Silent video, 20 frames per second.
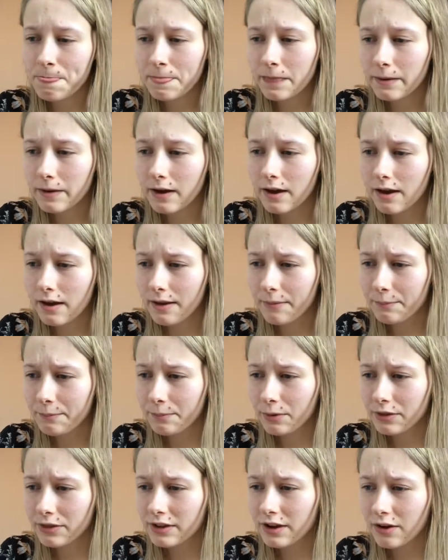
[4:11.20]

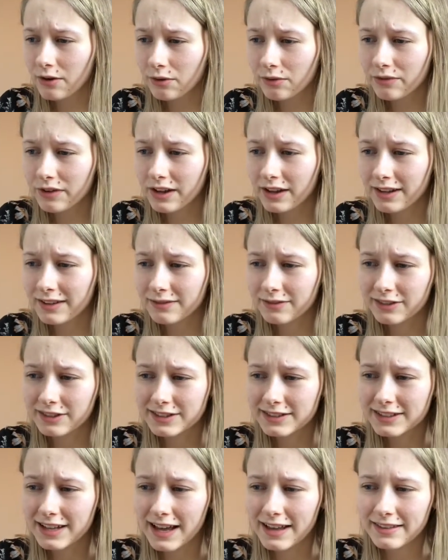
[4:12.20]
But the whole thing was
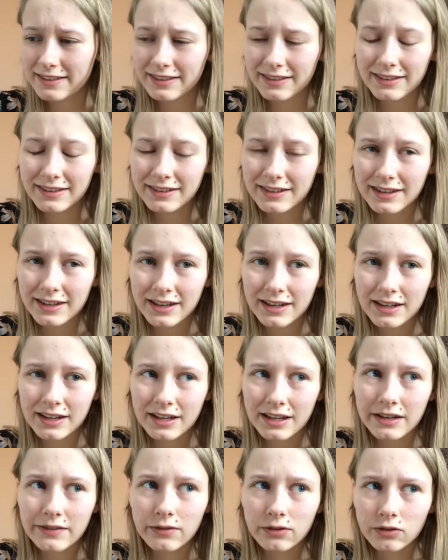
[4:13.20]
that
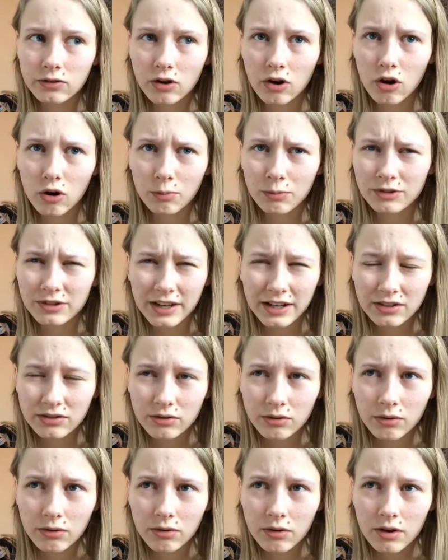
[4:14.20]
he was
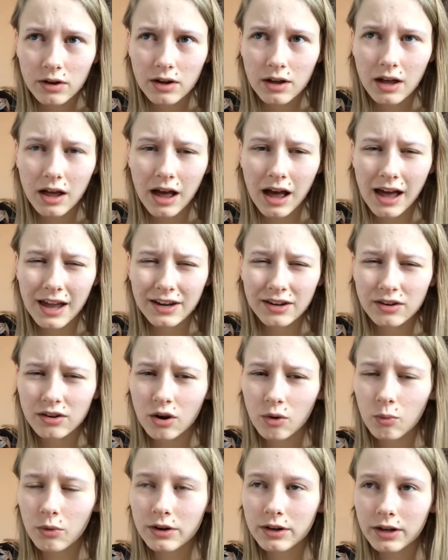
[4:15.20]
homosexual, and no
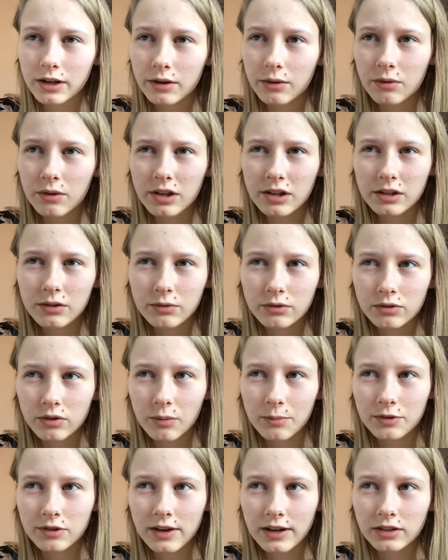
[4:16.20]
one knew that he was
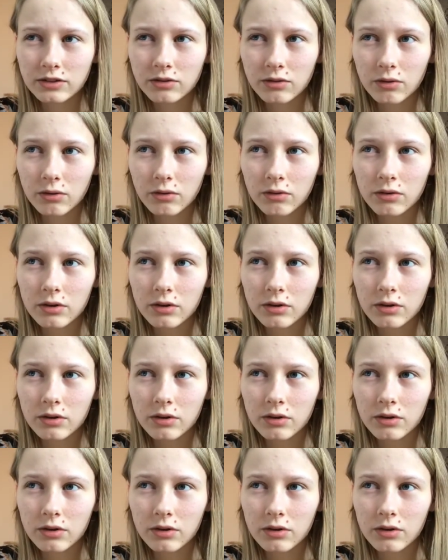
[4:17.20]
homosexual,